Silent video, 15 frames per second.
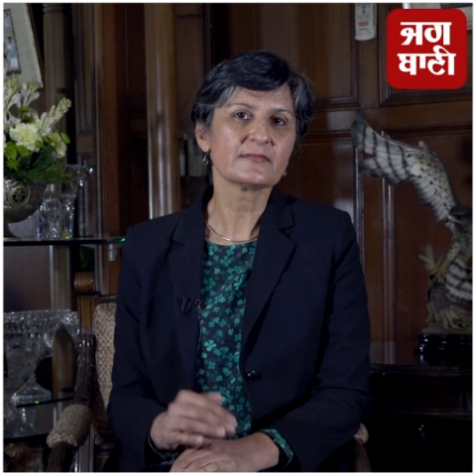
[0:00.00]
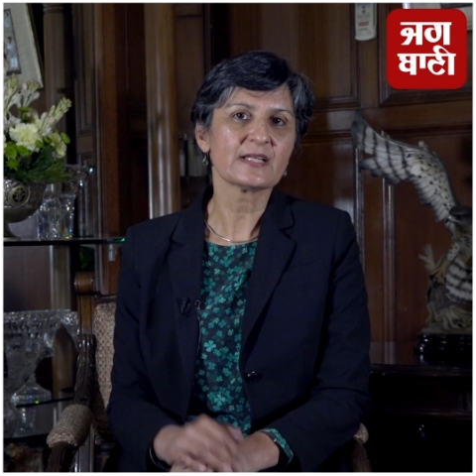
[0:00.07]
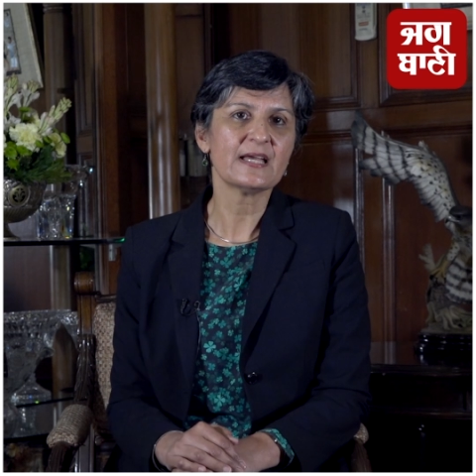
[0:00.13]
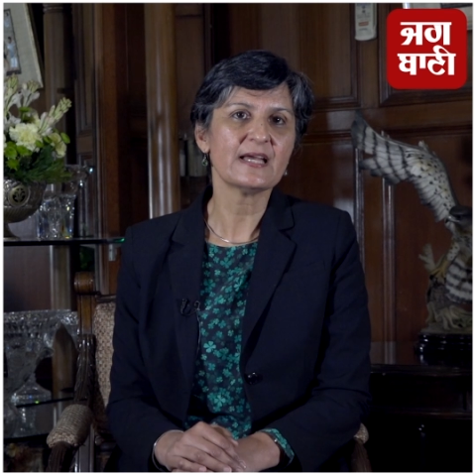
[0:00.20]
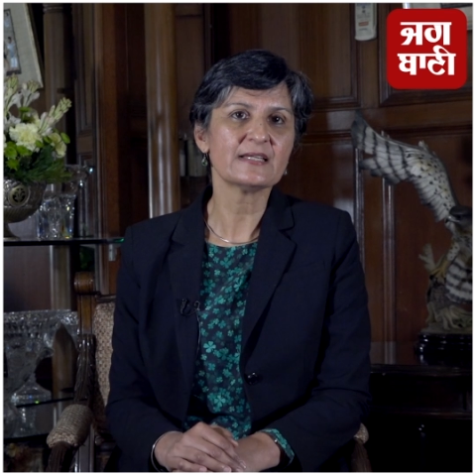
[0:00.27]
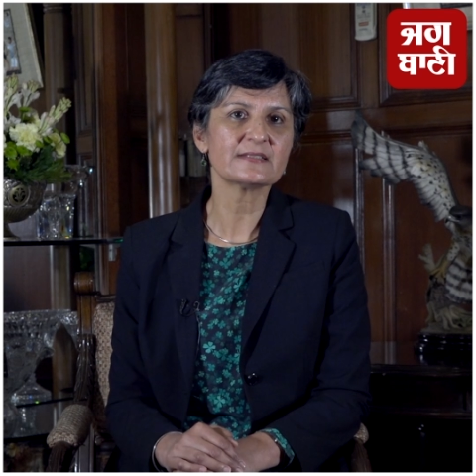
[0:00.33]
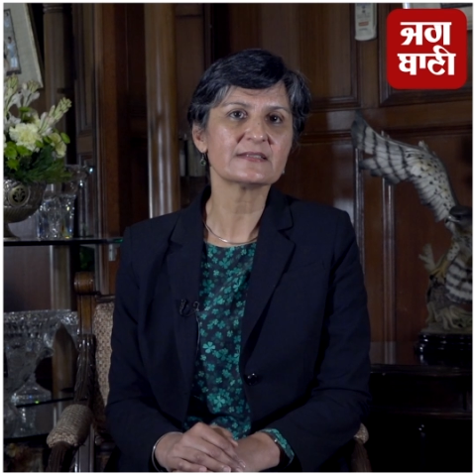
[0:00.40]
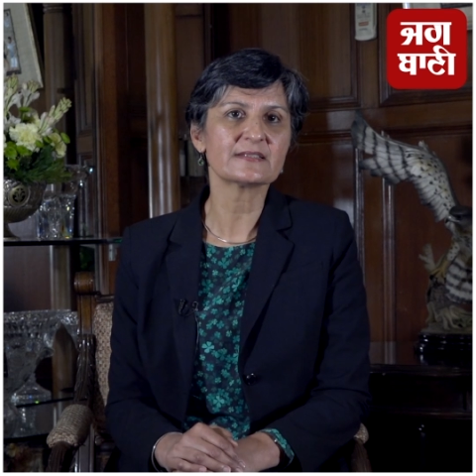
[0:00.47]

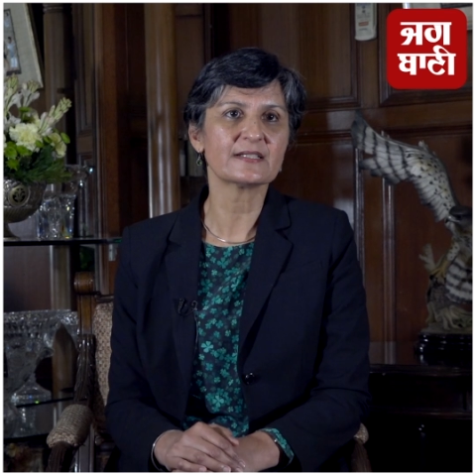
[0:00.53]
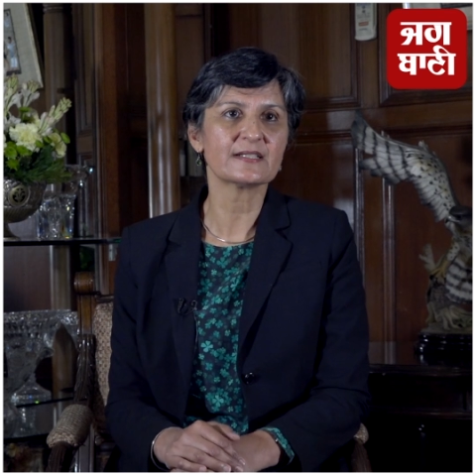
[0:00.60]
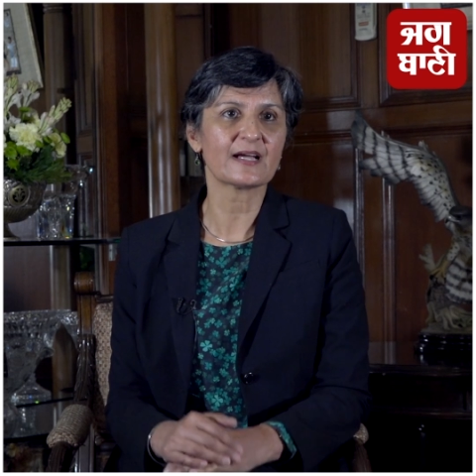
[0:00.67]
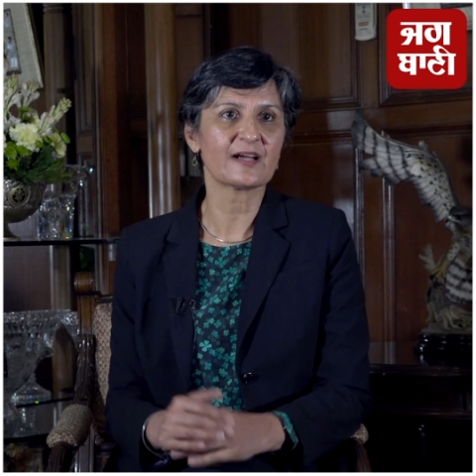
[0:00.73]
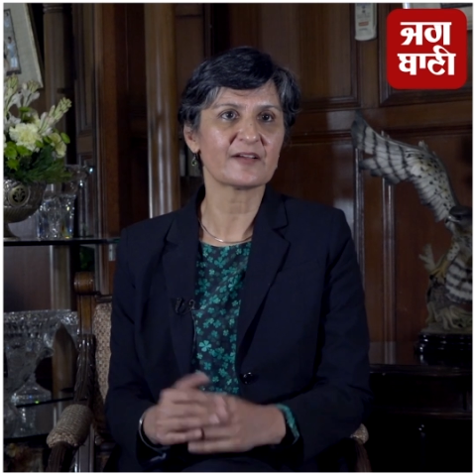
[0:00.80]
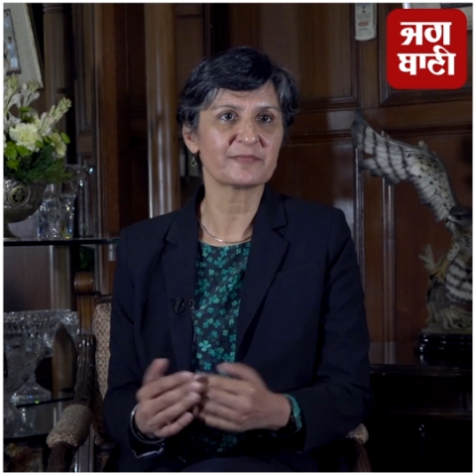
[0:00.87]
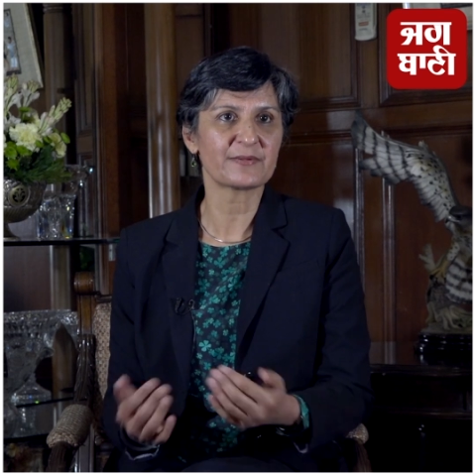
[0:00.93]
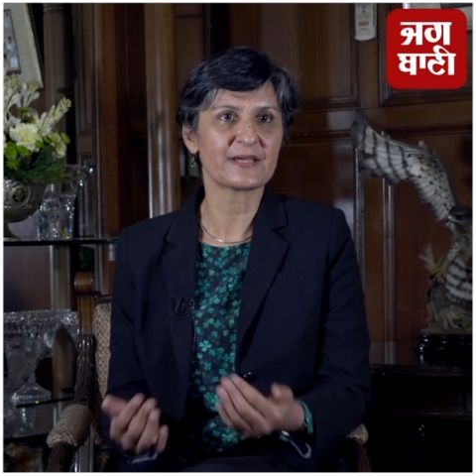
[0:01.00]
And
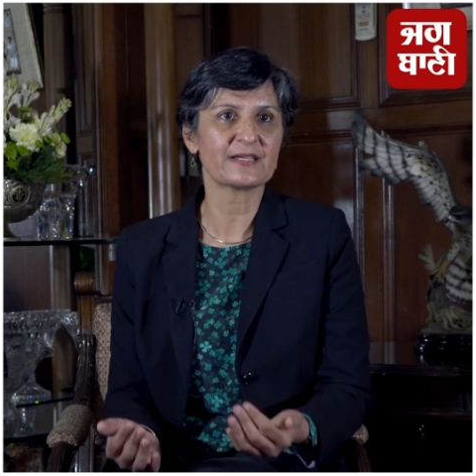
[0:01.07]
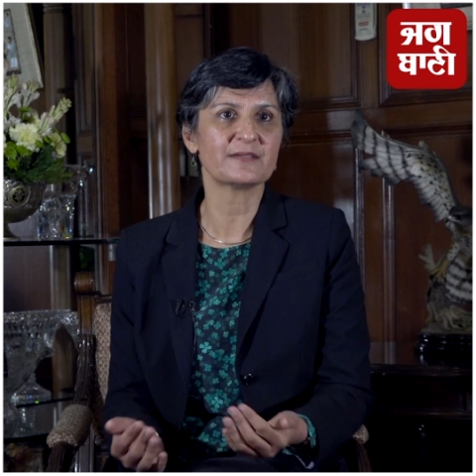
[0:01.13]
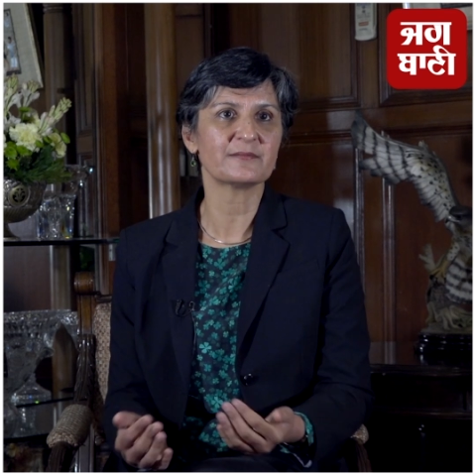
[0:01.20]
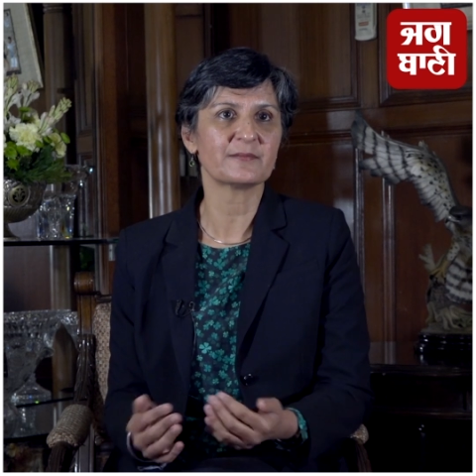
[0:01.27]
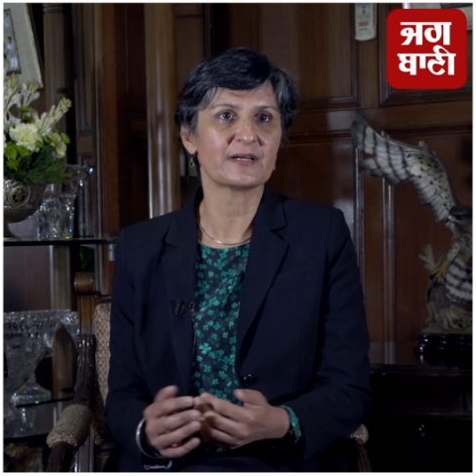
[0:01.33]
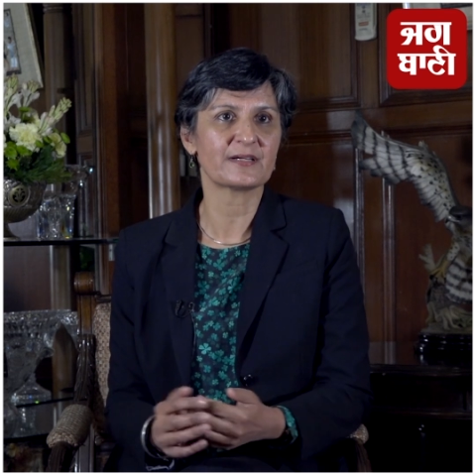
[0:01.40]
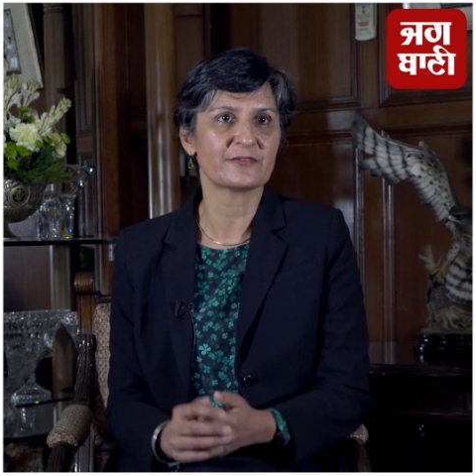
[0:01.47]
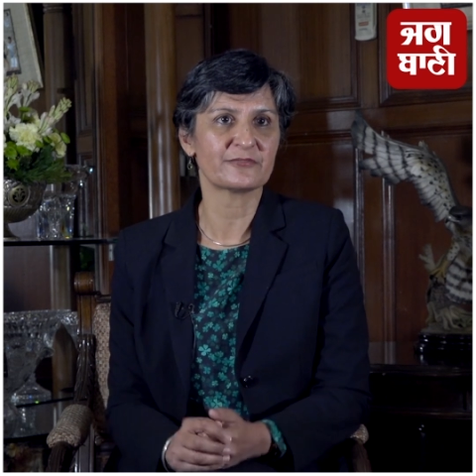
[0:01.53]
I've
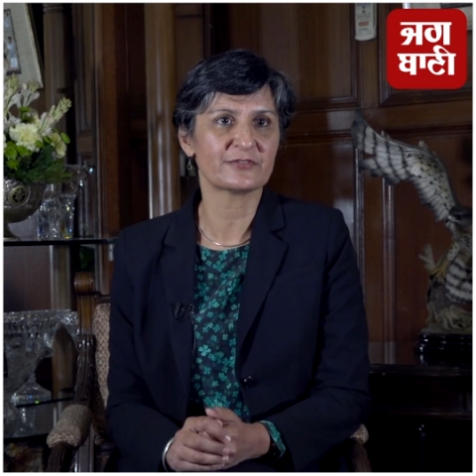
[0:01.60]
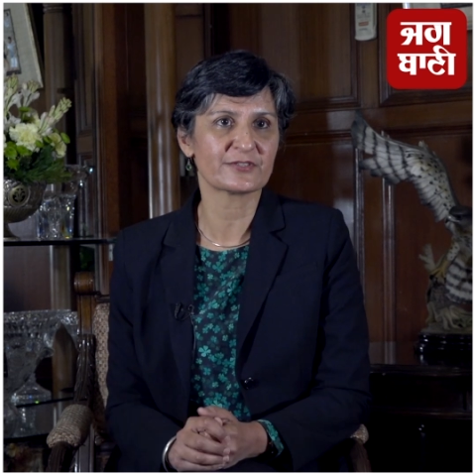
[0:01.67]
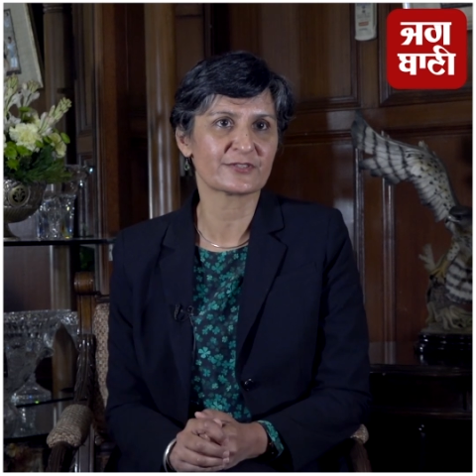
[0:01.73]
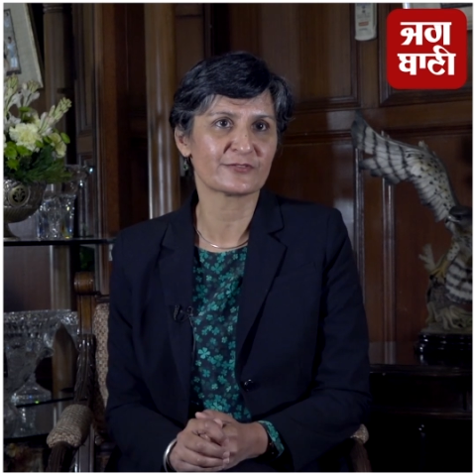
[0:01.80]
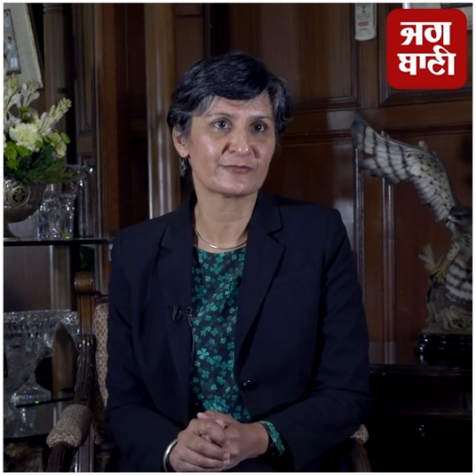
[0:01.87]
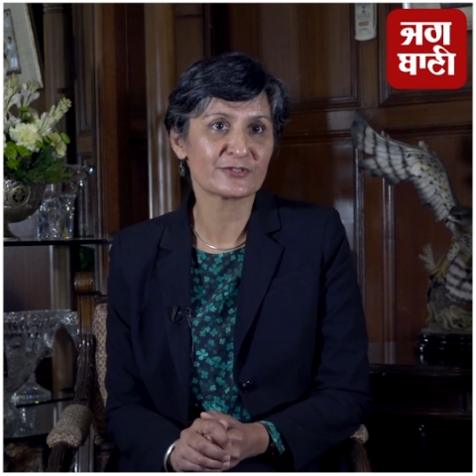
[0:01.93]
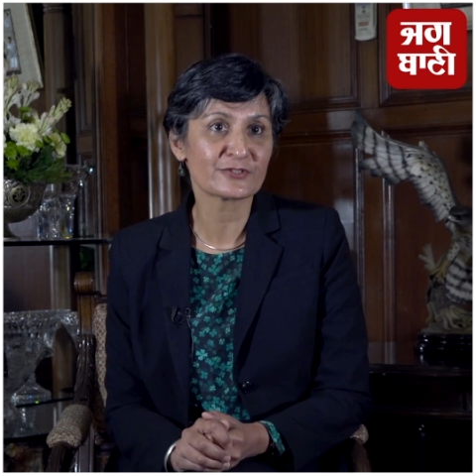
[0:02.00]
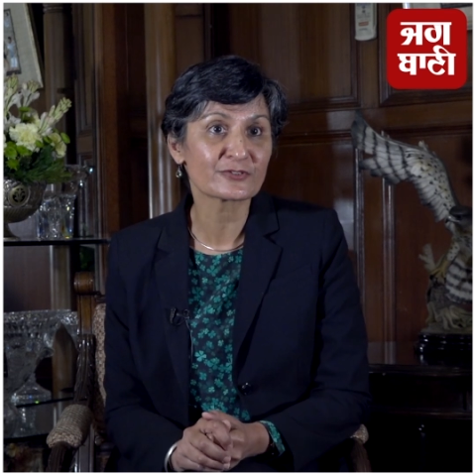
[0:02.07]
paid my
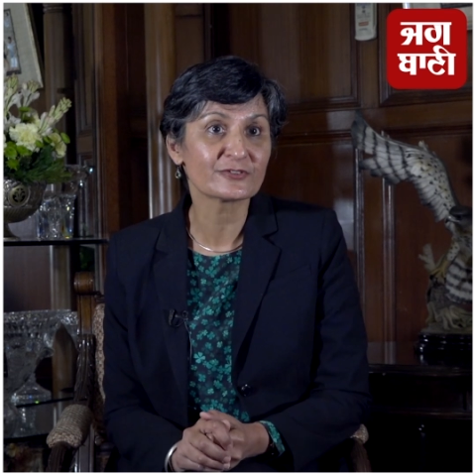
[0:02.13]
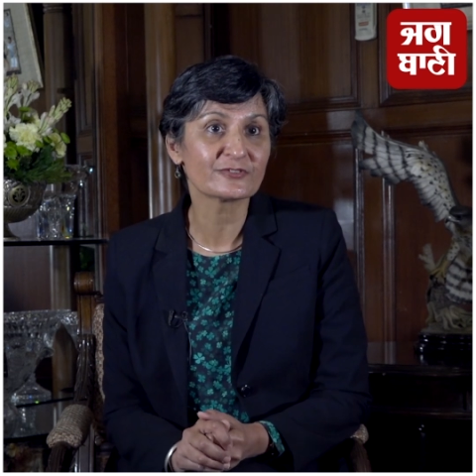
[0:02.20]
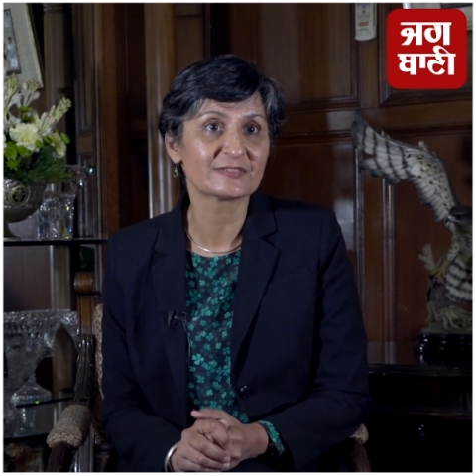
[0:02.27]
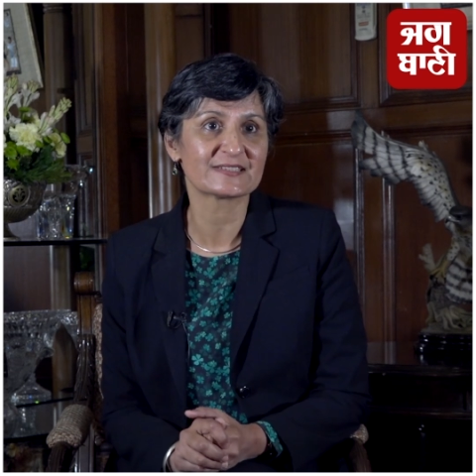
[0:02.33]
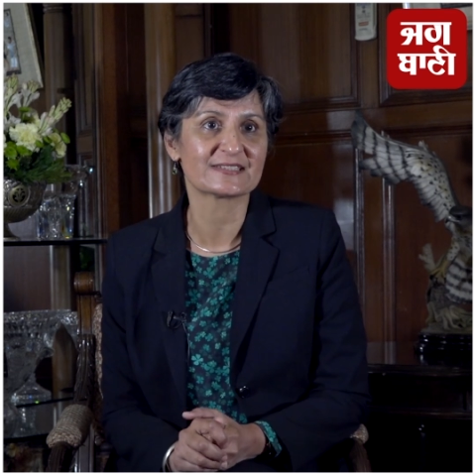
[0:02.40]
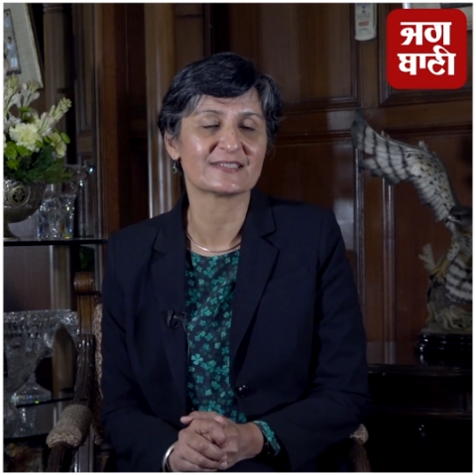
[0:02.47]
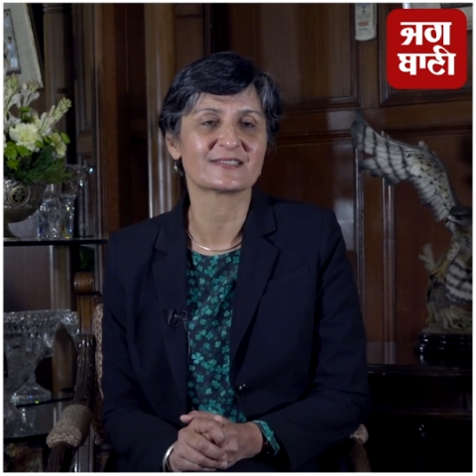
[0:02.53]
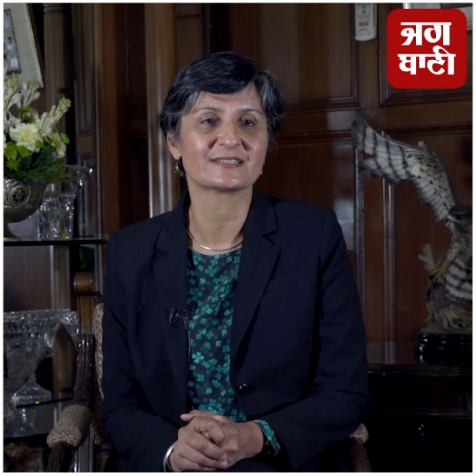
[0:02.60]
first official
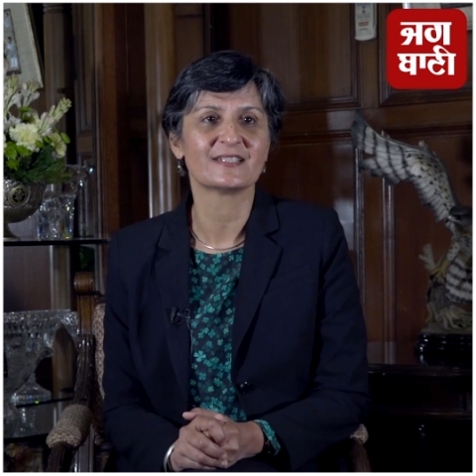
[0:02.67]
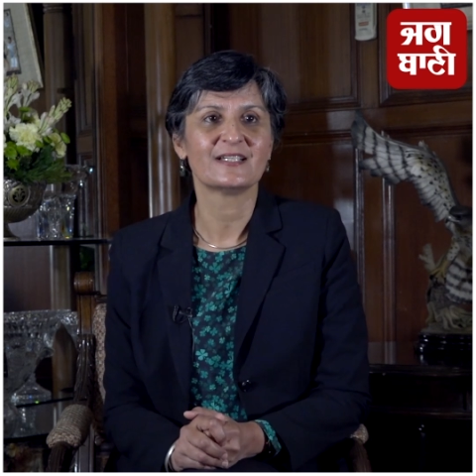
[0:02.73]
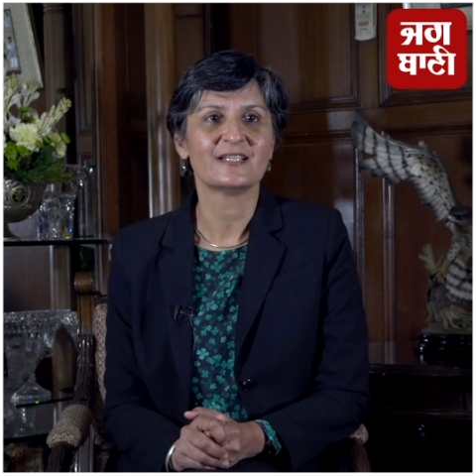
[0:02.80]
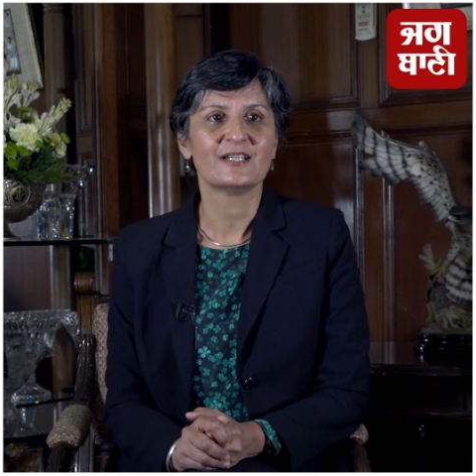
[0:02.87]
visit